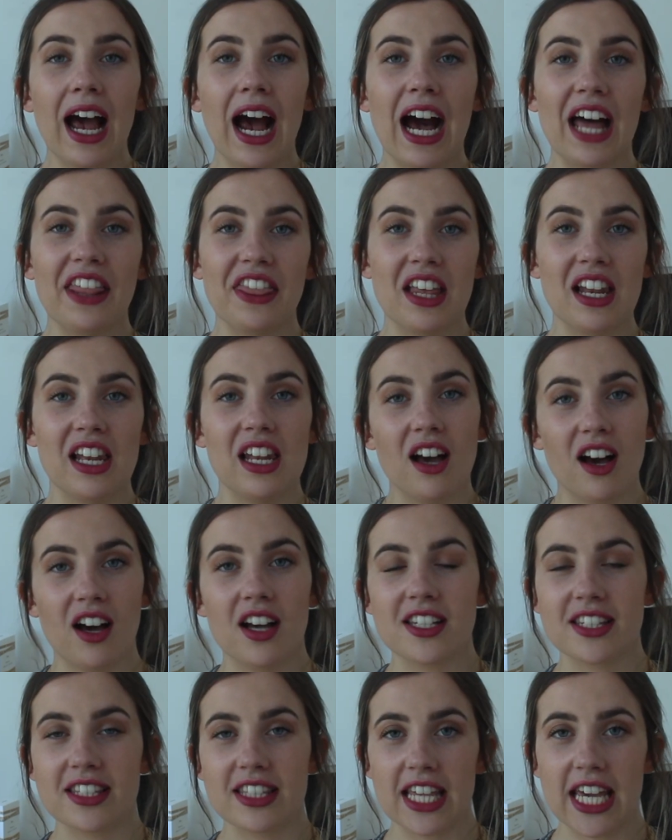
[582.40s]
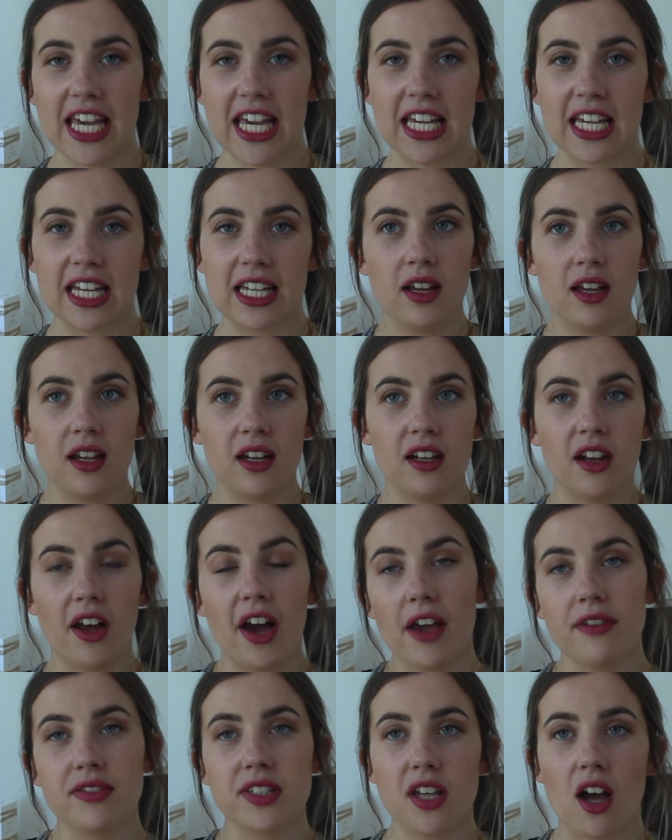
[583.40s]
And the last thing,
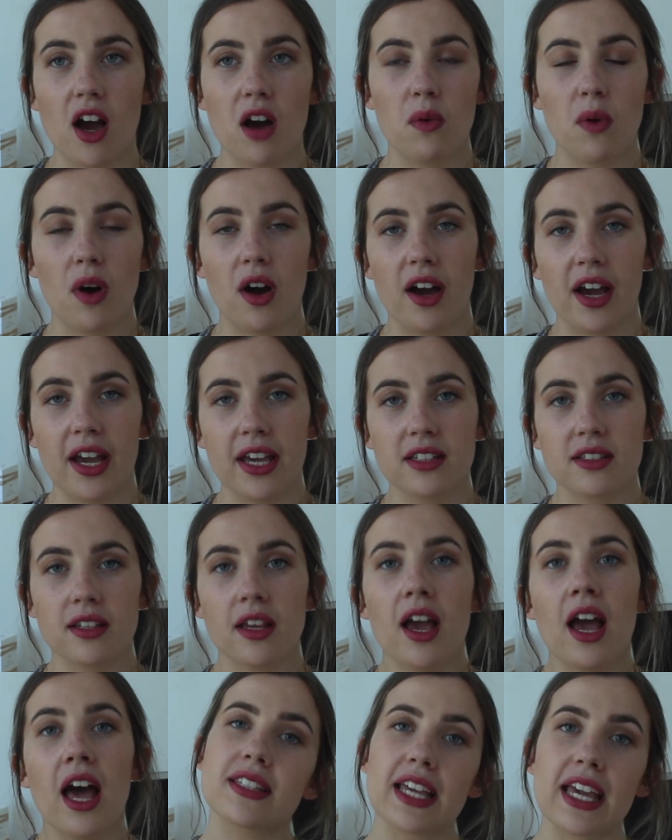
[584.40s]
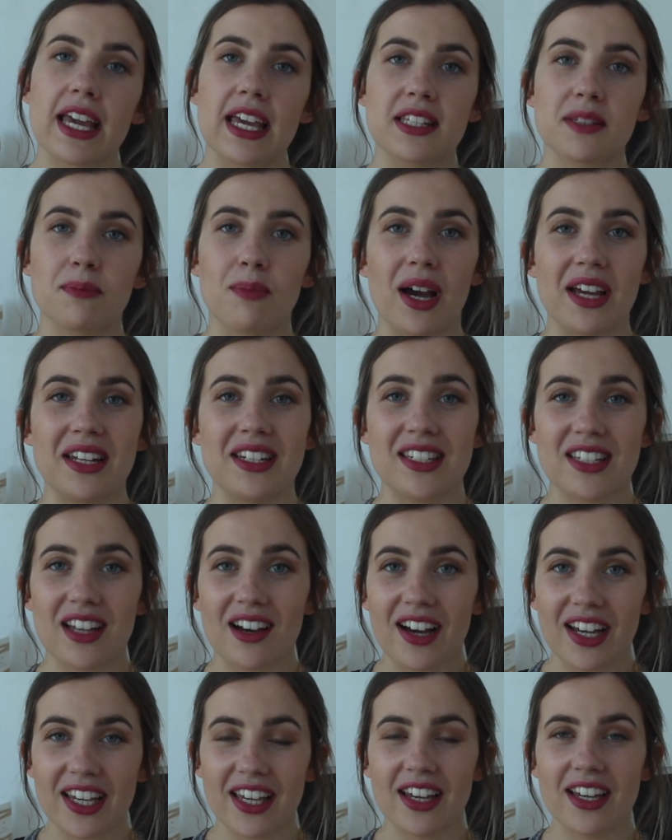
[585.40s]
lifestyle wise, is my
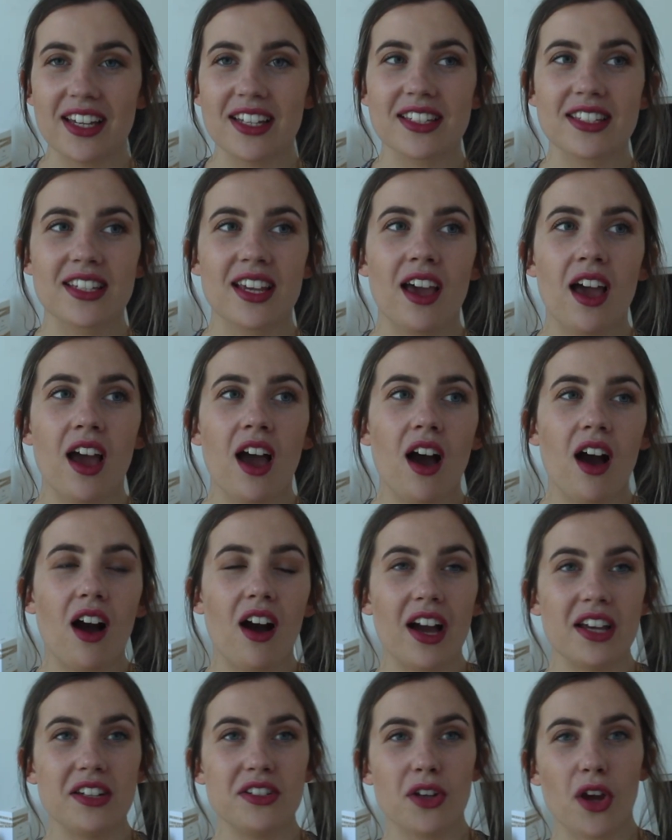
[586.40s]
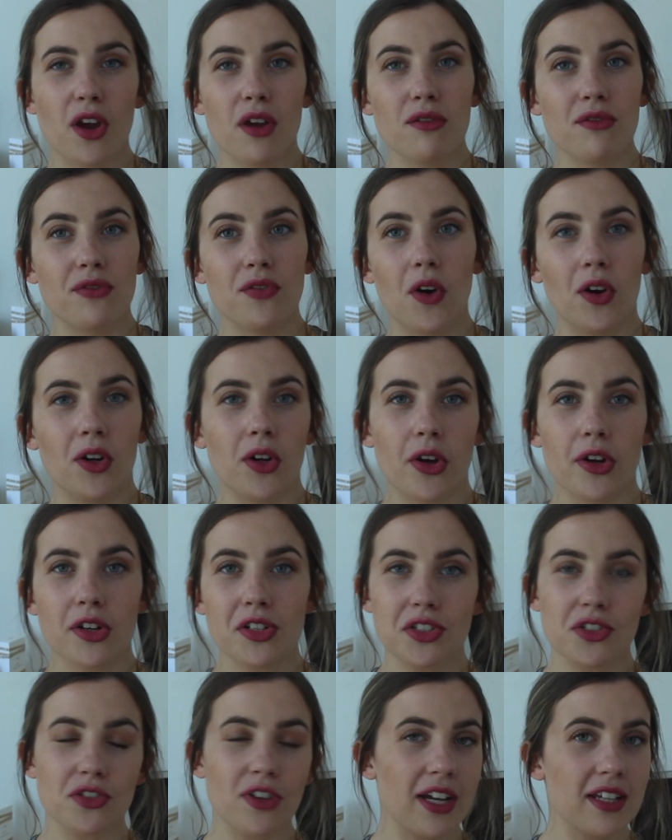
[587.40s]
diet. I don't follow a
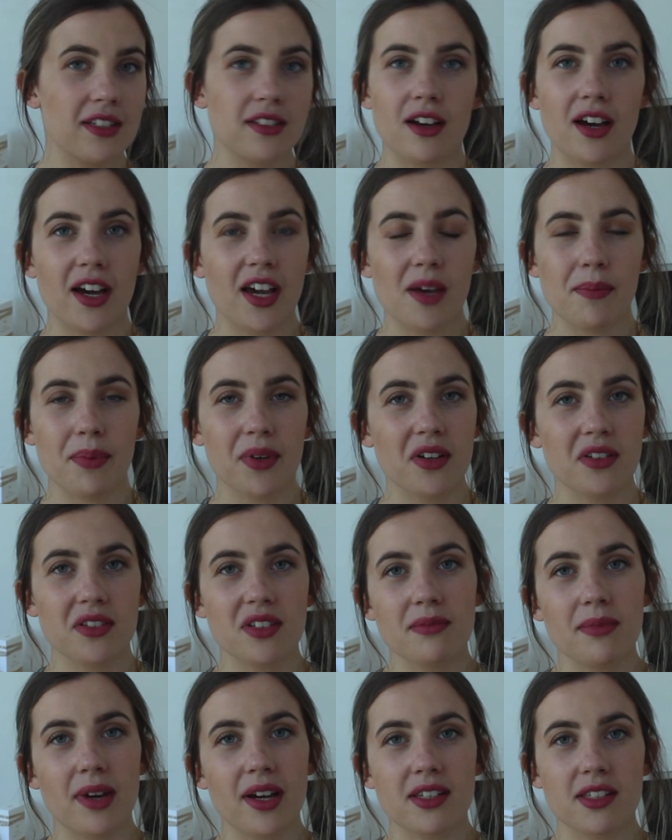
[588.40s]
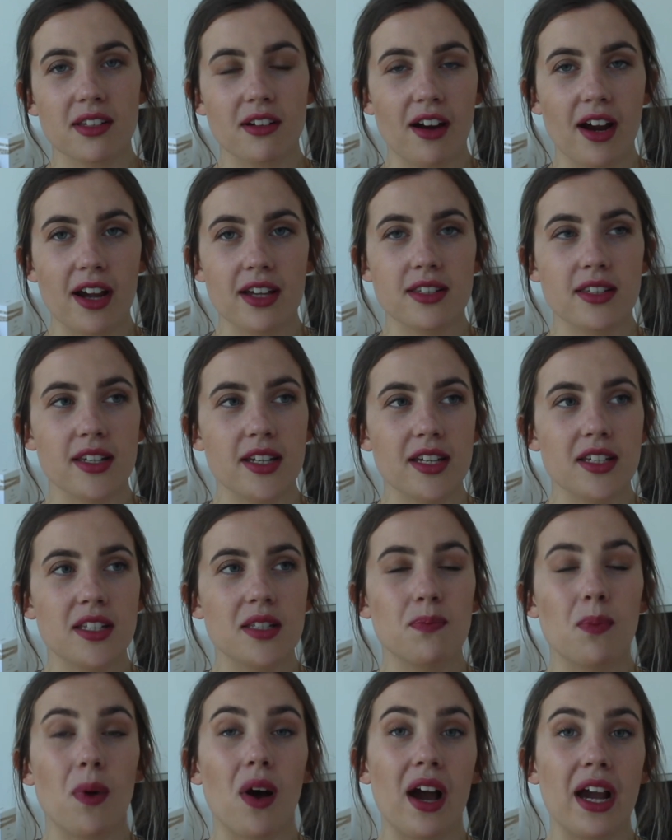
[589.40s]
strict diet because of my
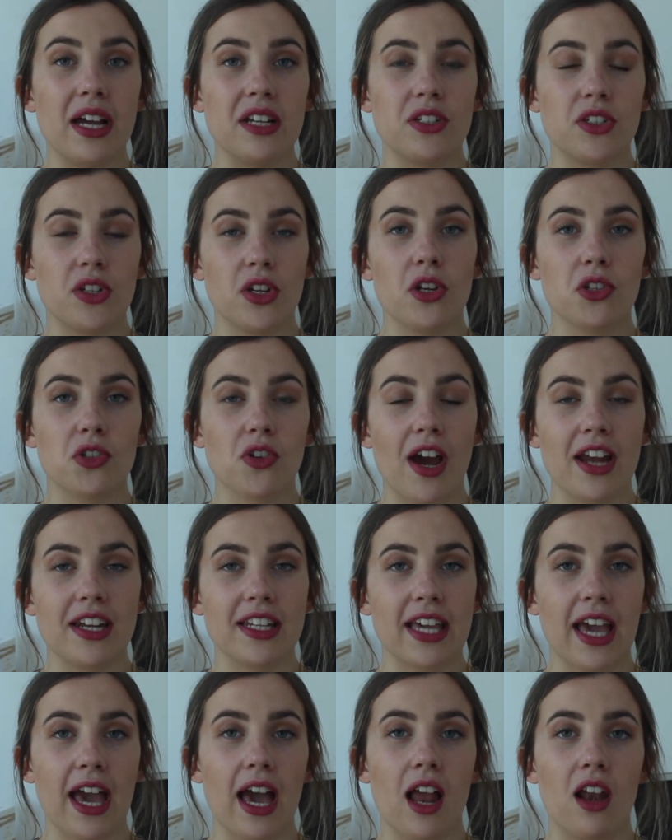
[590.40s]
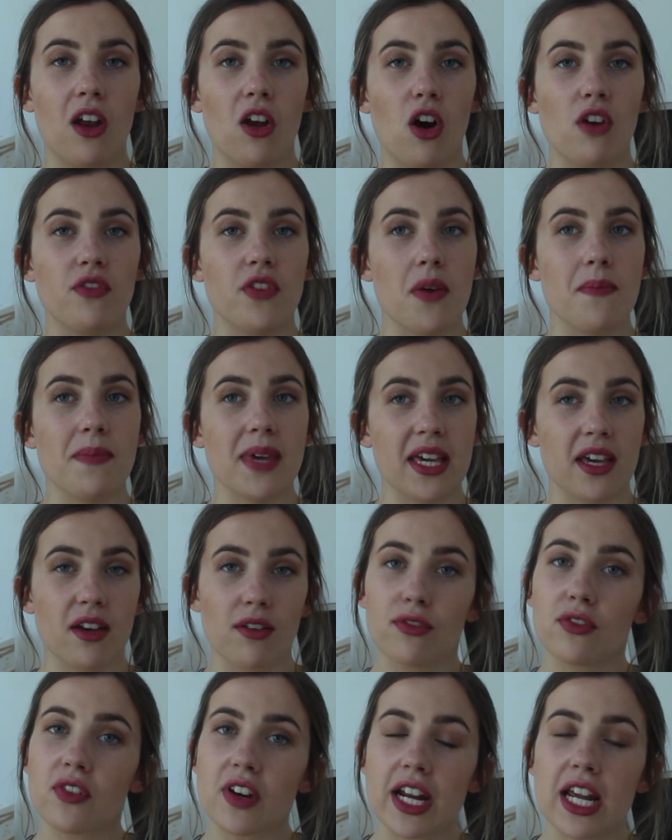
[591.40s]
psoriasis, but I do try to get a lot of
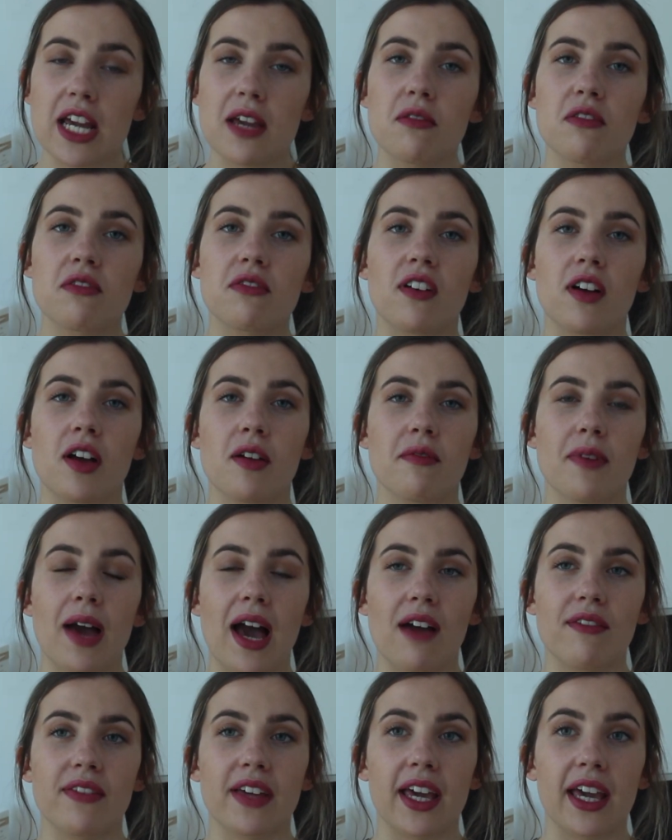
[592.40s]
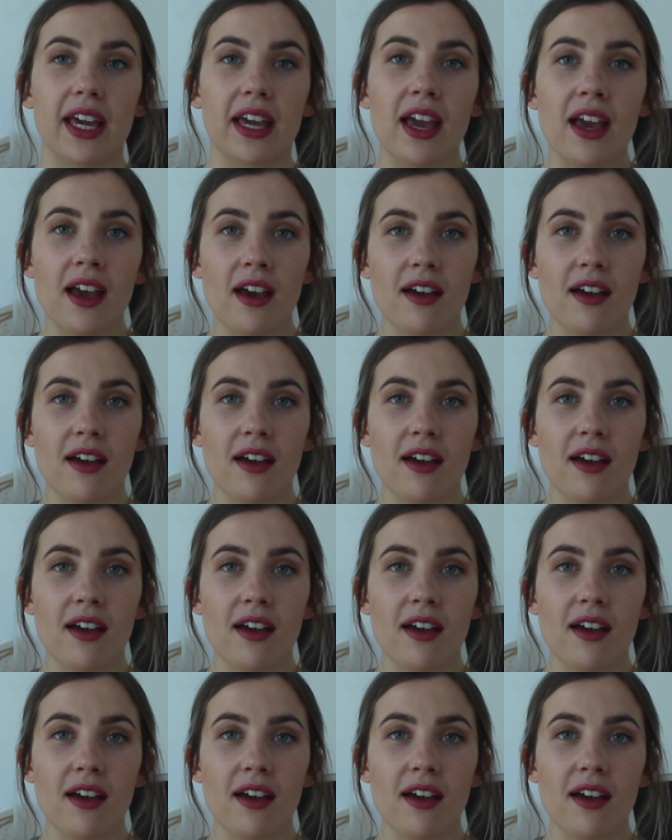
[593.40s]
omega-3 from having